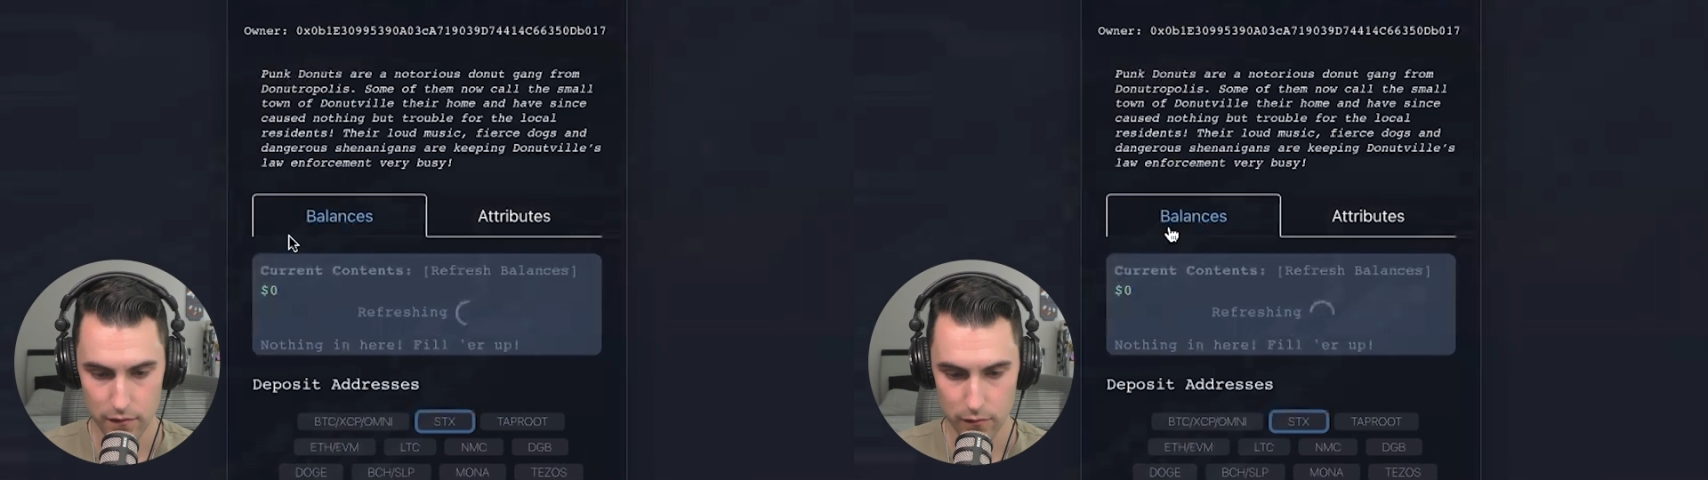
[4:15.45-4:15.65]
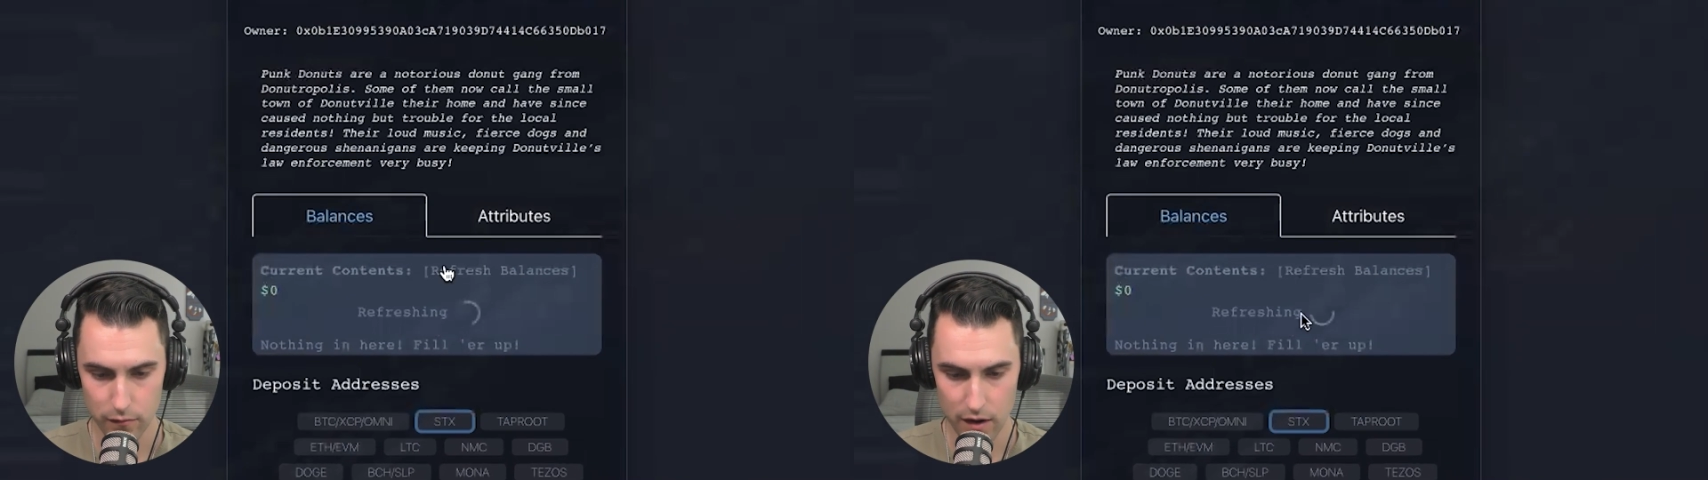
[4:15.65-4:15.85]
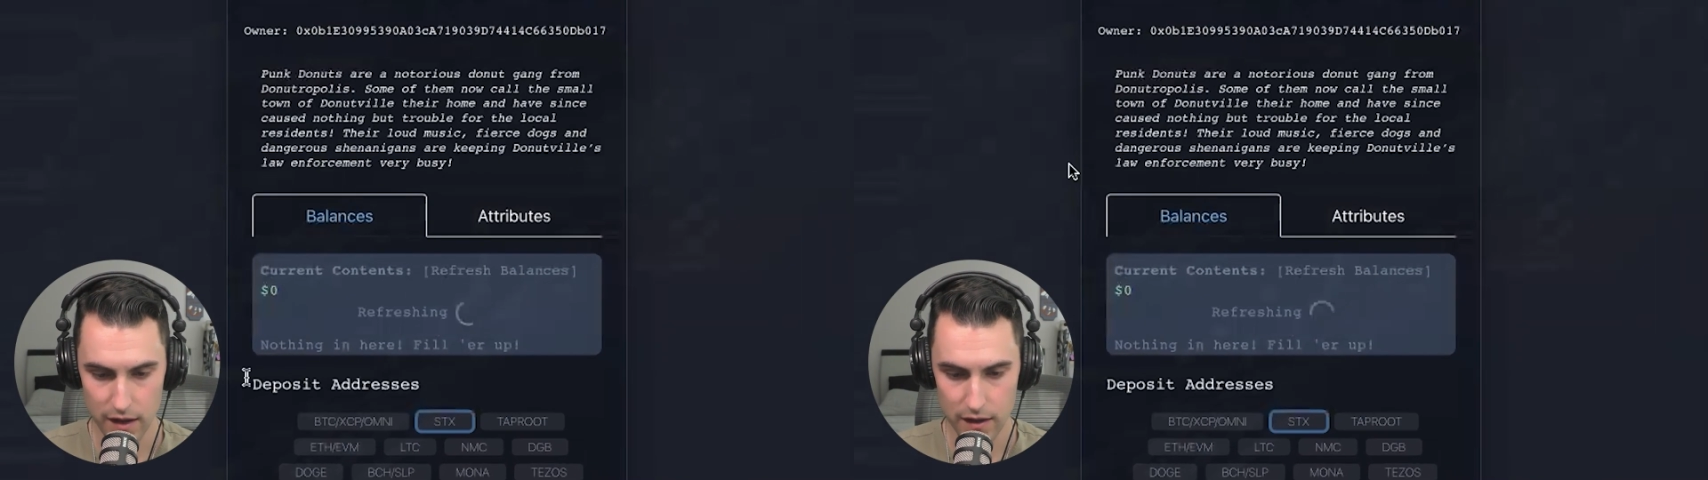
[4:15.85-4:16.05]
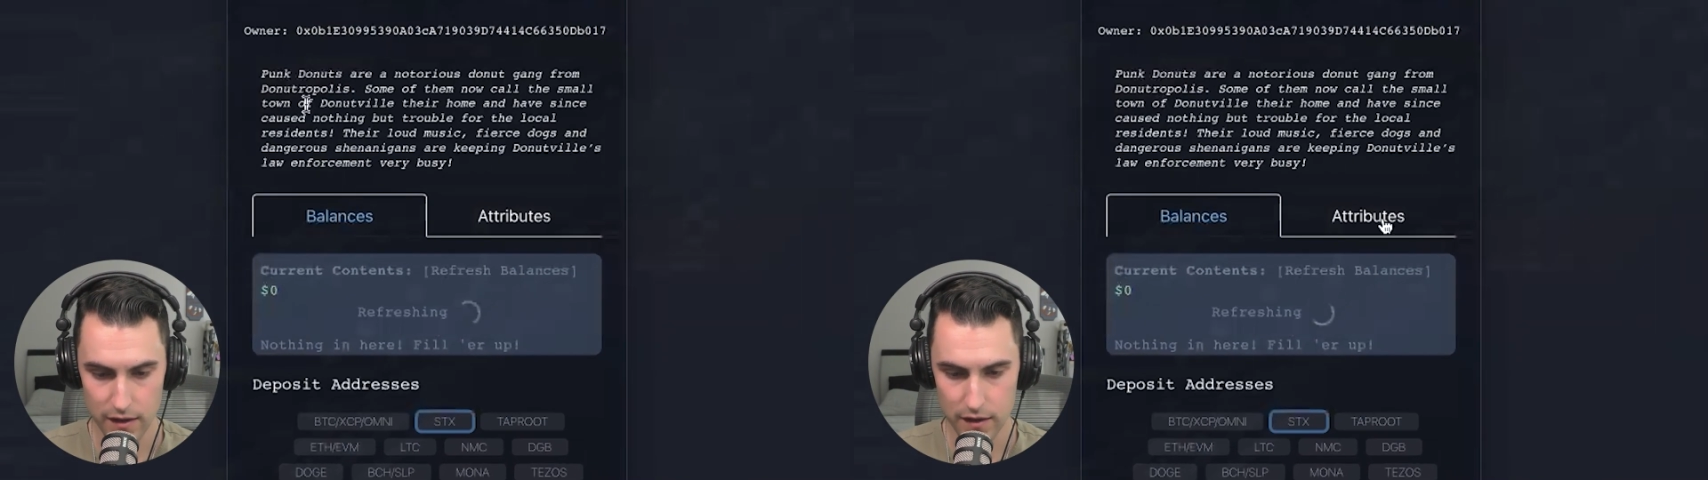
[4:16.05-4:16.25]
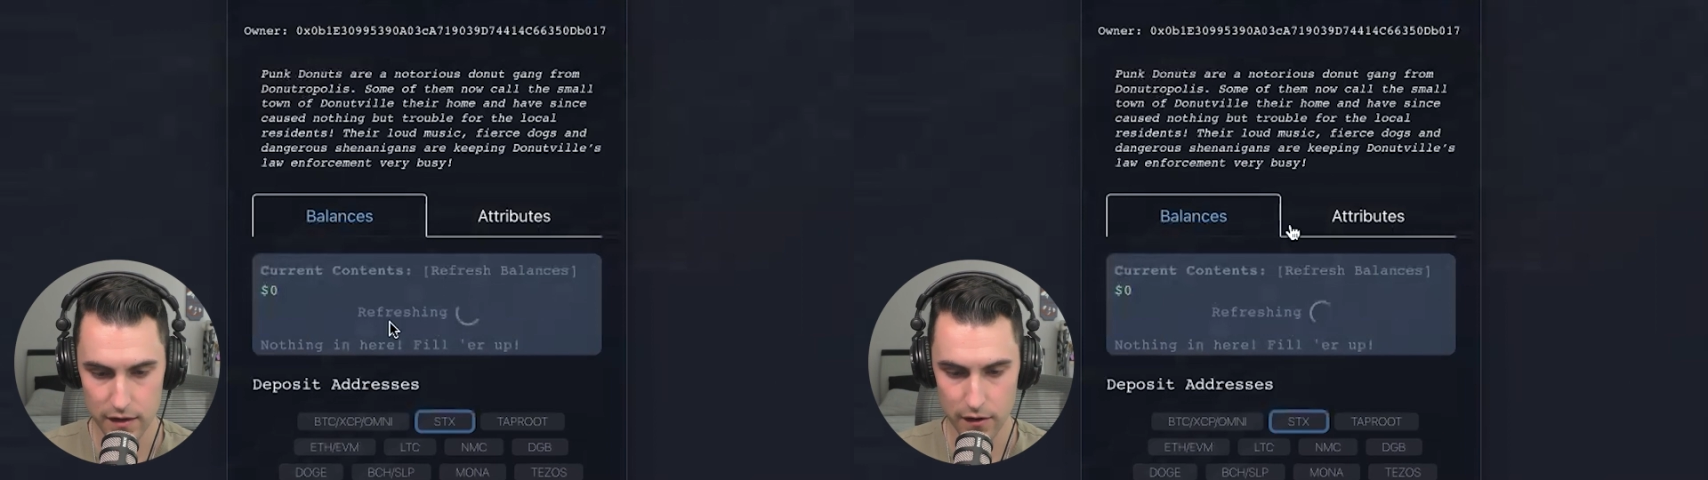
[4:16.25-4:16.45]
right
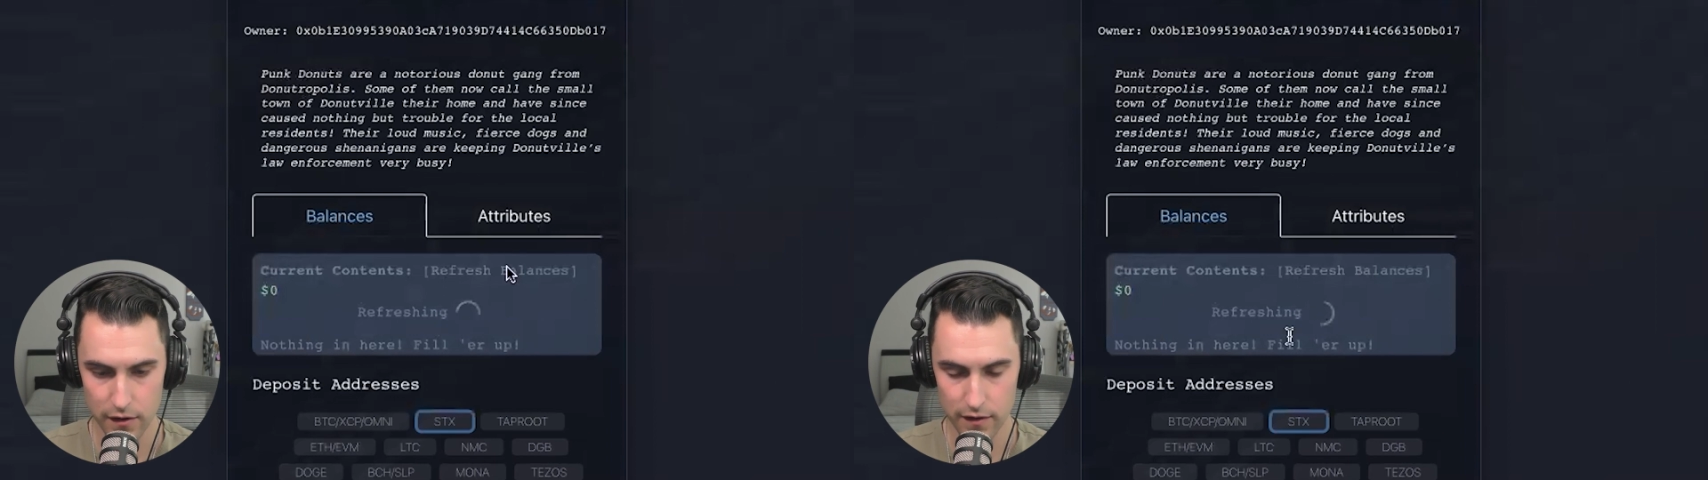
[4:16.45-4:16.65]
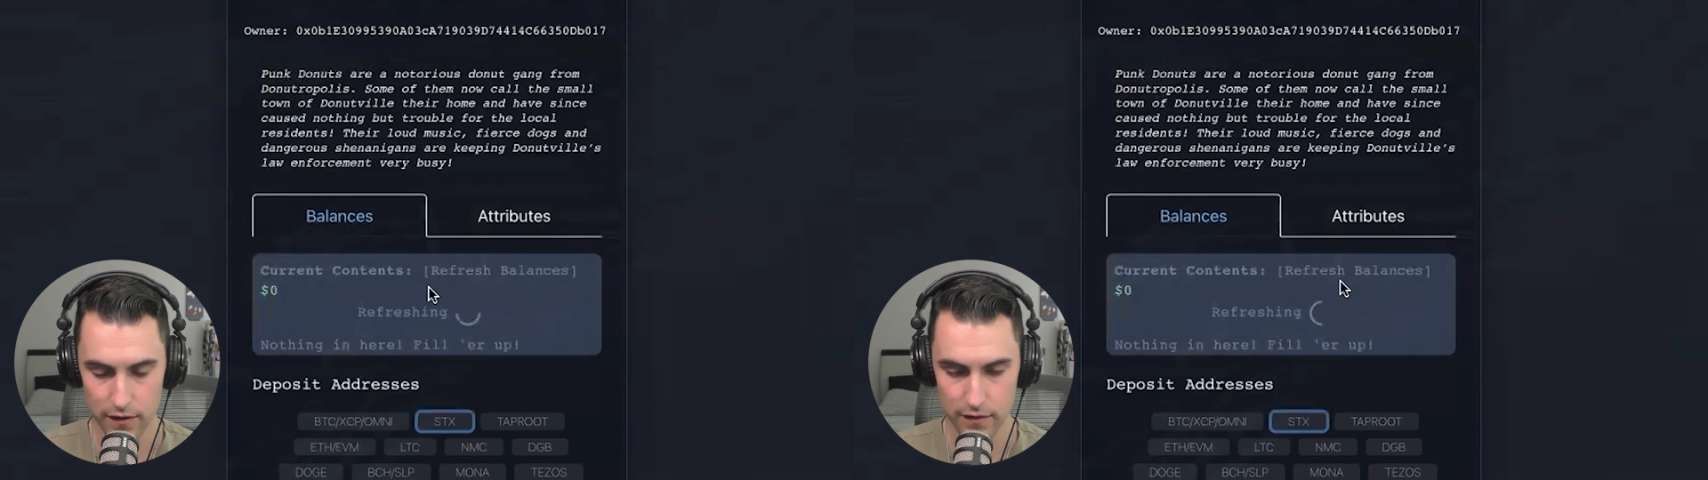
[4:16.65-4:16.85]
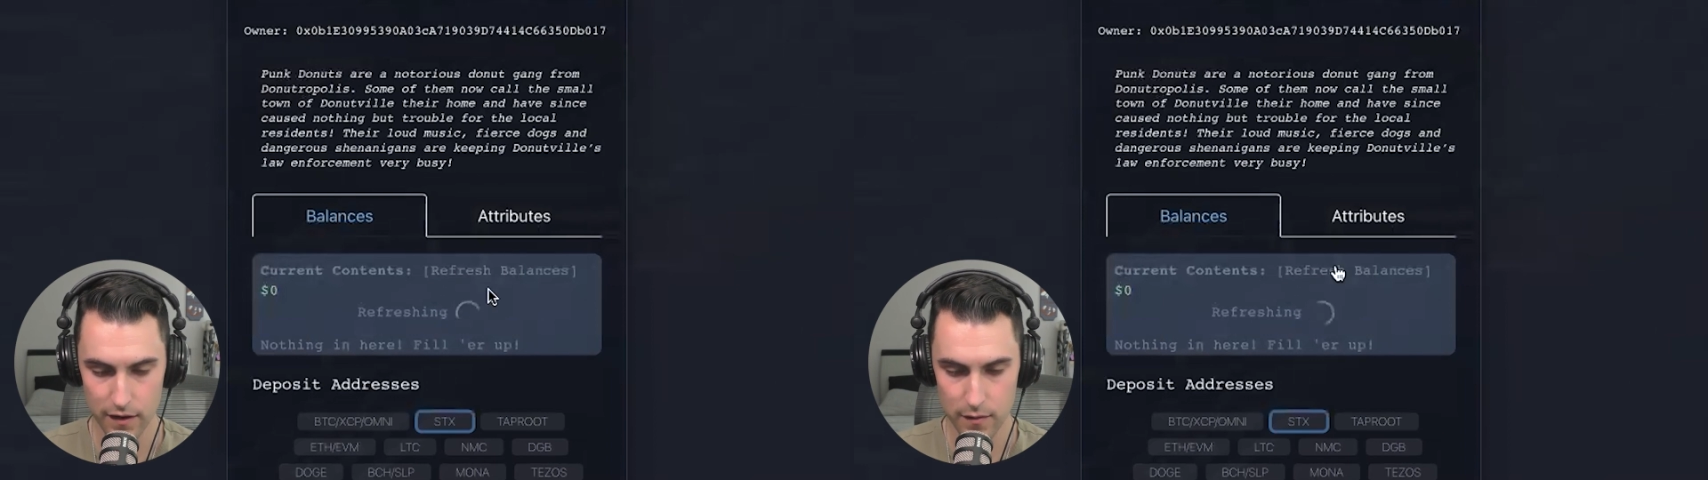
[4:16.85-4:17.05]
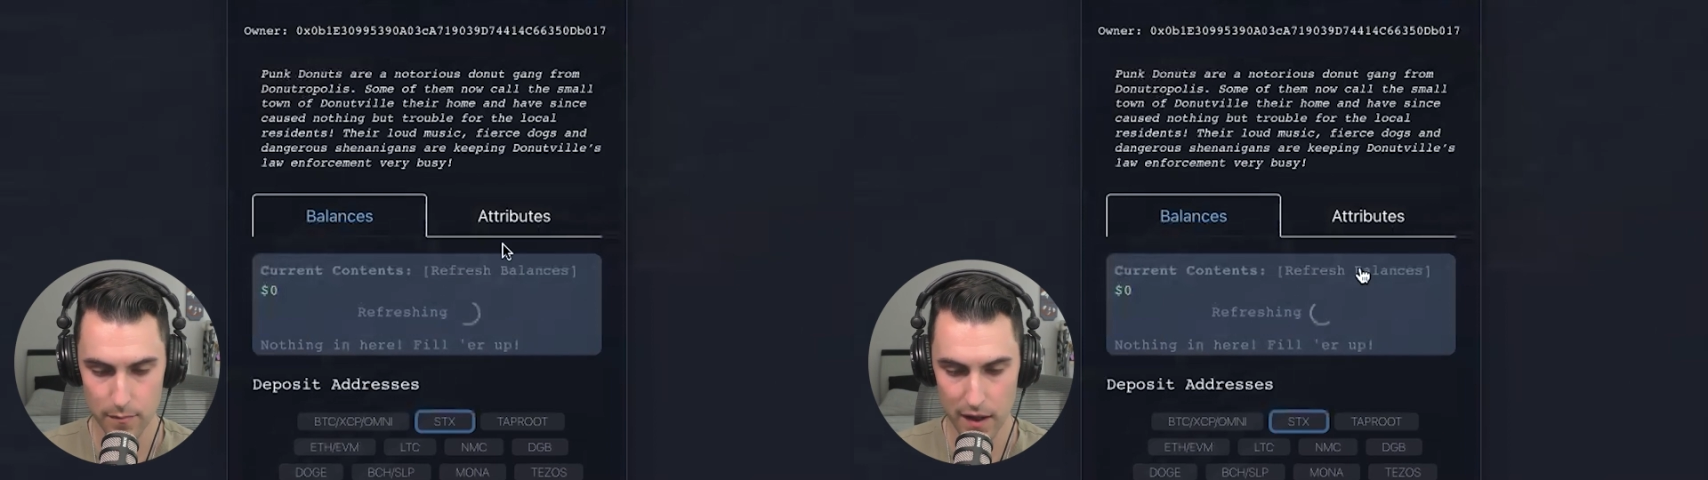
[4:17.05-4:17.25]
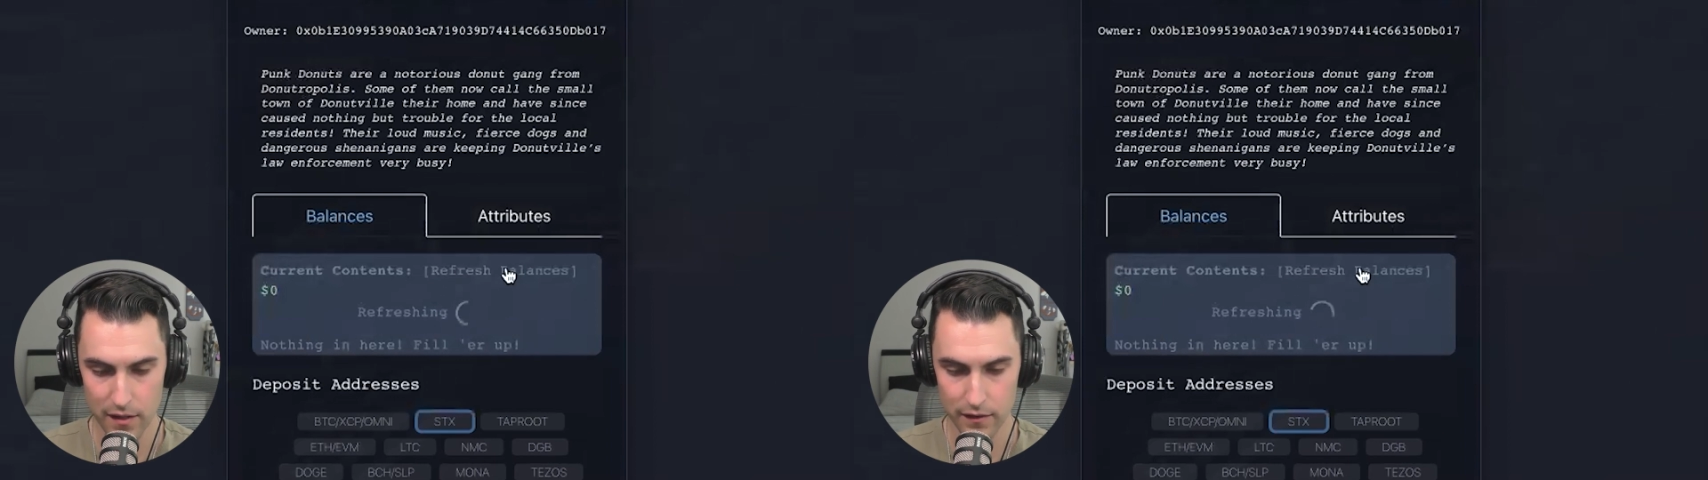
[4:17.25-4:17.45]
here inside the
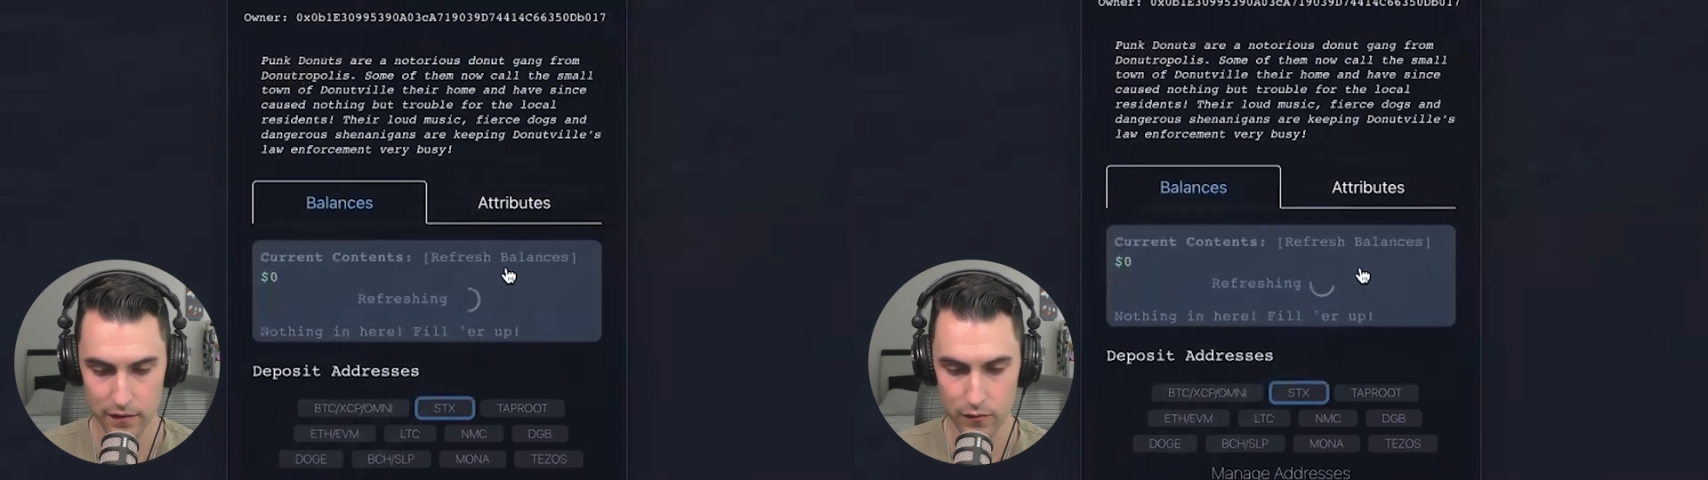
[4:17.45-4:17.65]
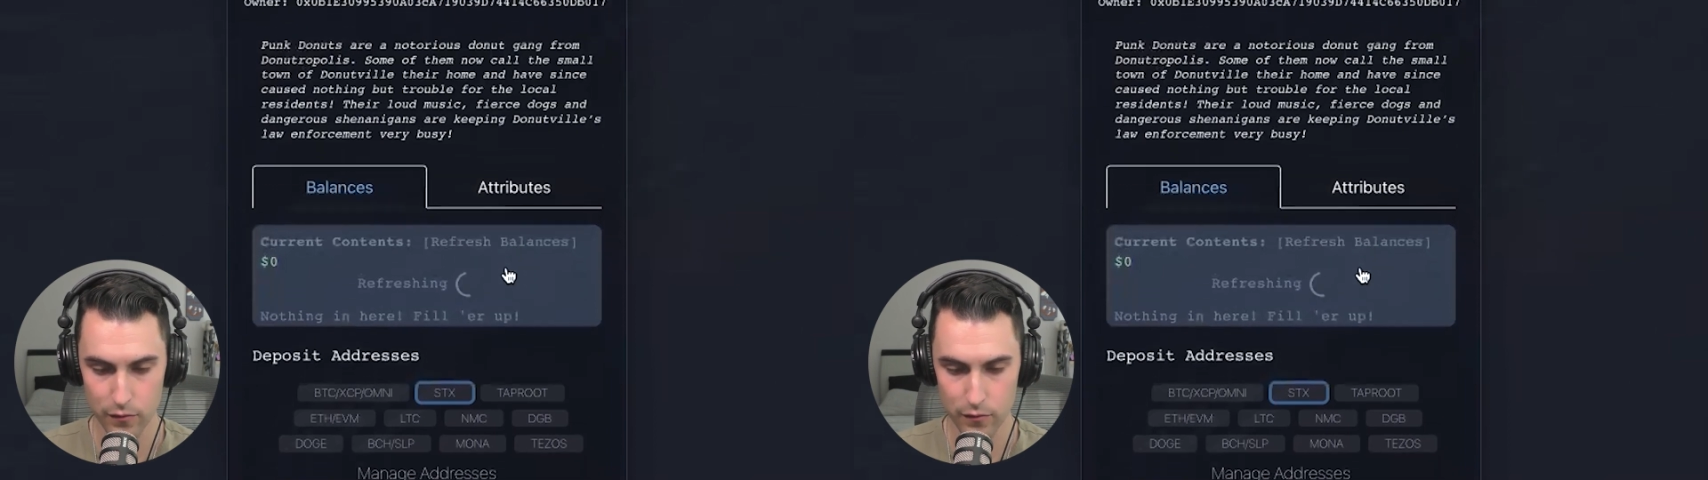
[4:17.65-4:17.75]
balance.